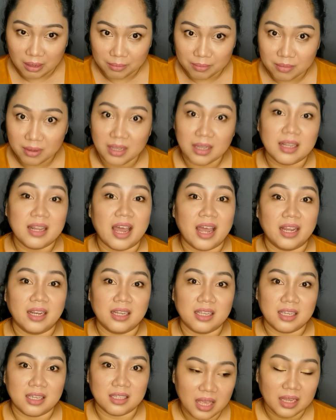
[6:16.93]
in
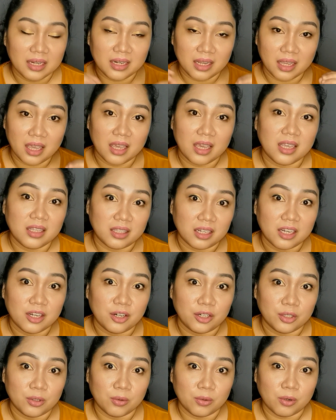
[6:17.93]
handy, nagiging trigger
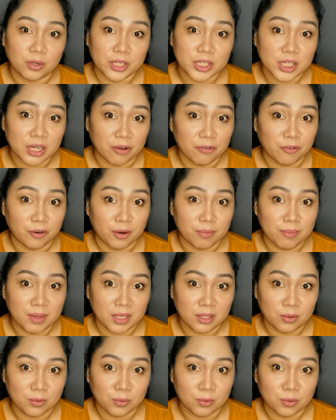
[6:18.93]
tuloy siya for me
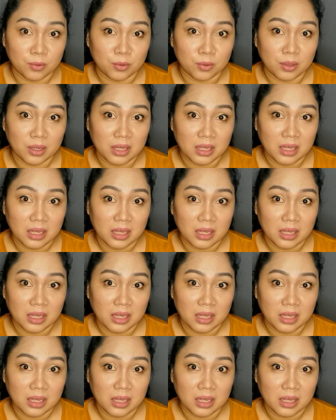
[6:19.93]
to